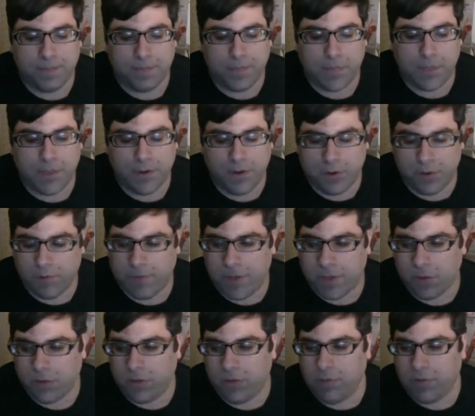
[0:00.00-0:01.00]

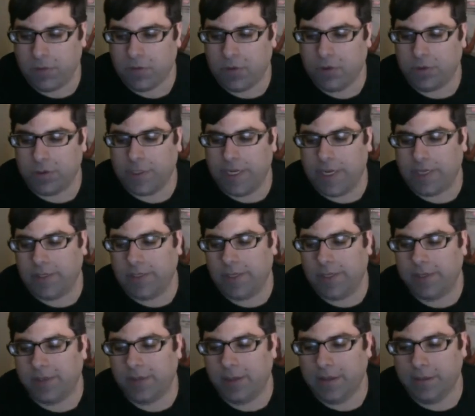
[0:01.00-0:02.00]
Especially with
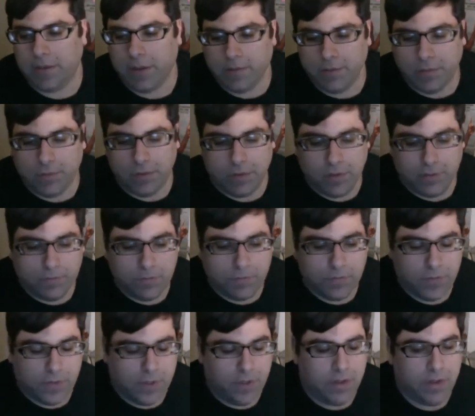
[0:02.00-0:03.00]
curtailing a number of
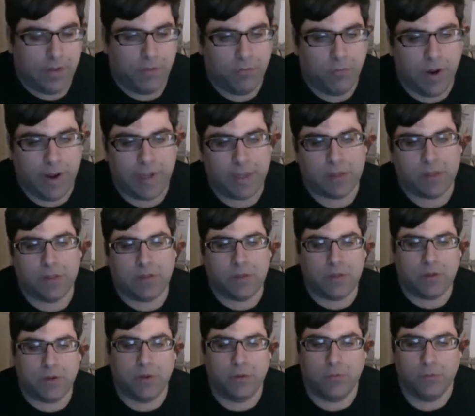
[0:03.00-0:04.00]
rights and
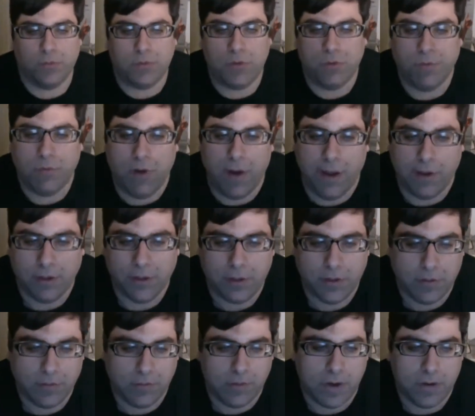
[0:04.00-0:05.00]
due process
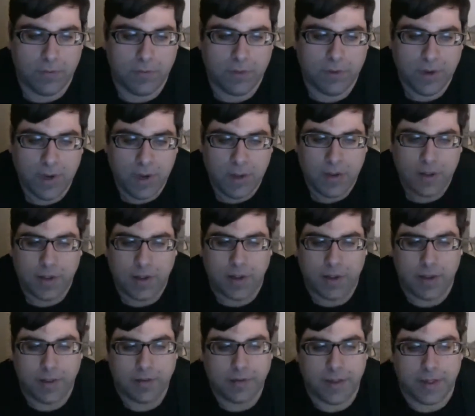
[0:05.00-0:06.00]
and whatever.
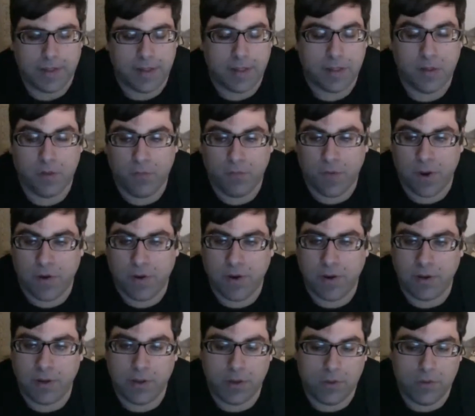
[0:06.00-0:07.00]
That's a very
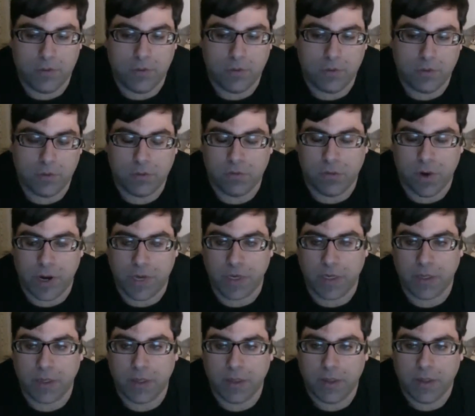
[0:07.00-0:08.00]
huge strike
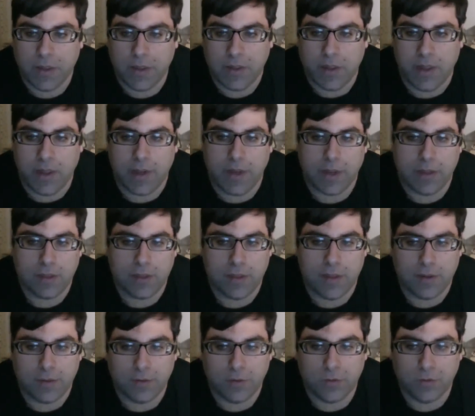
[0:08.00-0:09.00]
against
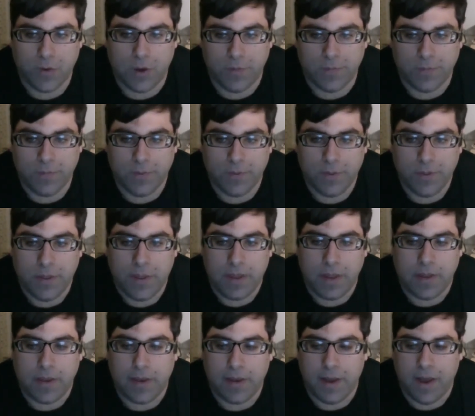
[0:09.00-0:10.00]
Donald Trump.
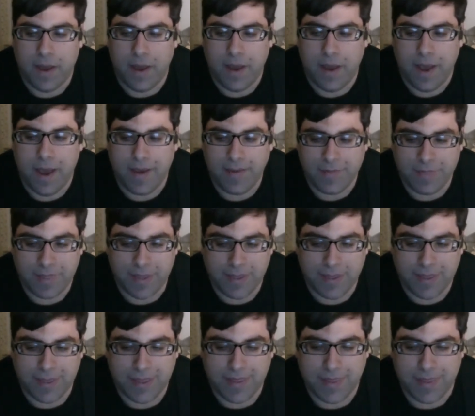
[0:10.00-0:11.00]
I think
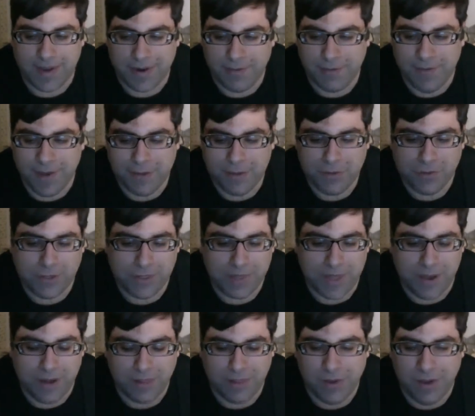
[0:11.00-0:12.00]
that eventually
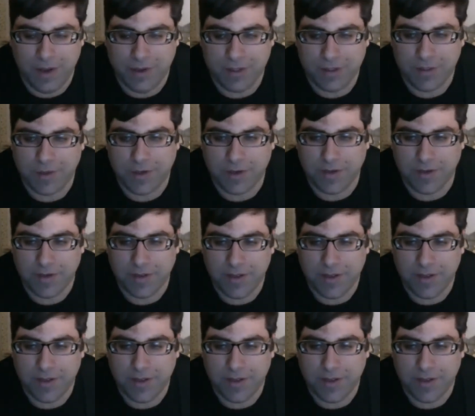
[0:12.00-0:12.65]
that law is gonna